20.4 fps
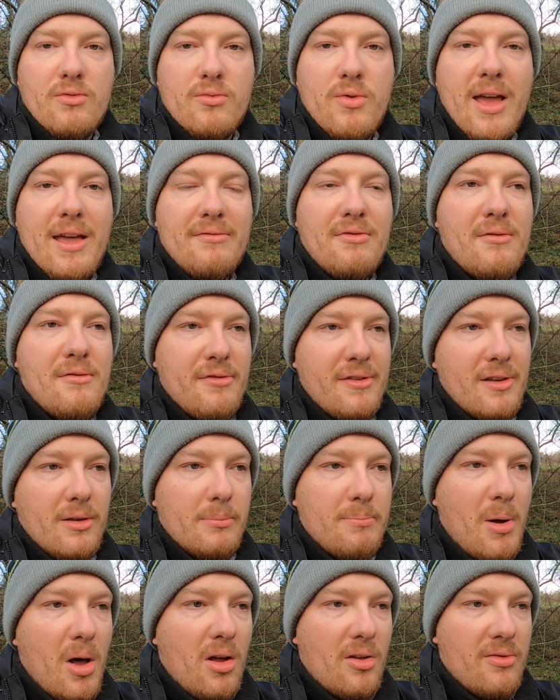
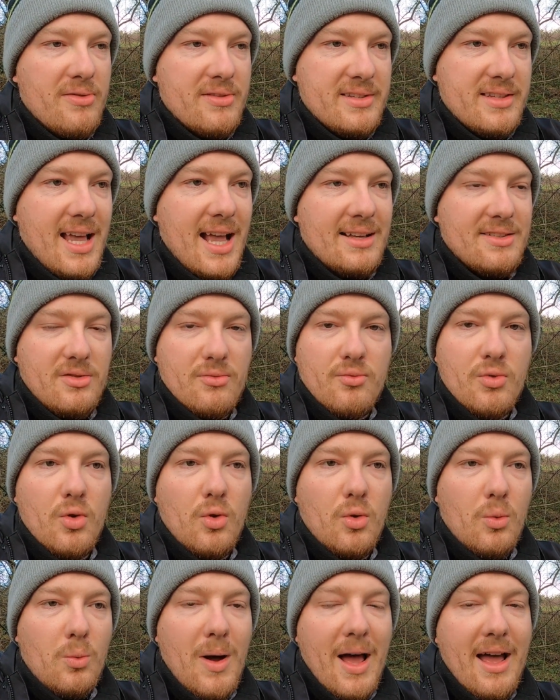Ravenfield Ponds has a
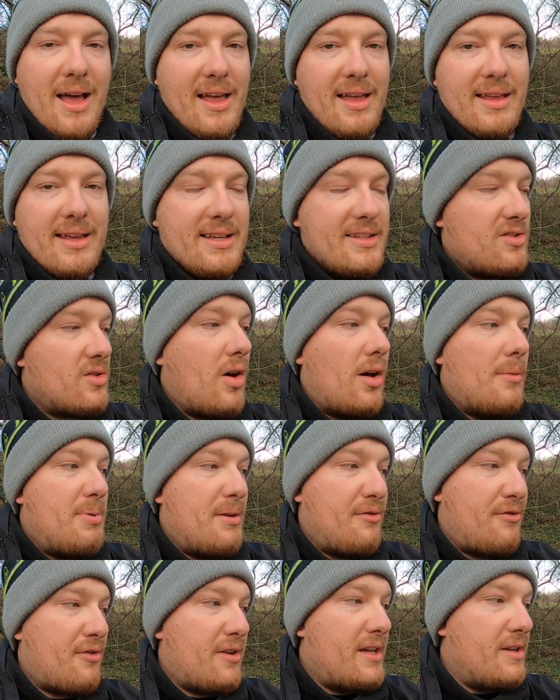rule where it's got to
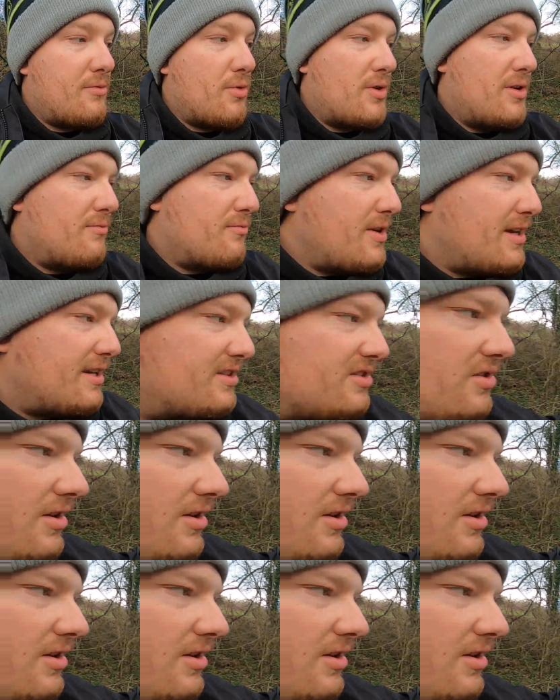be free running rigs,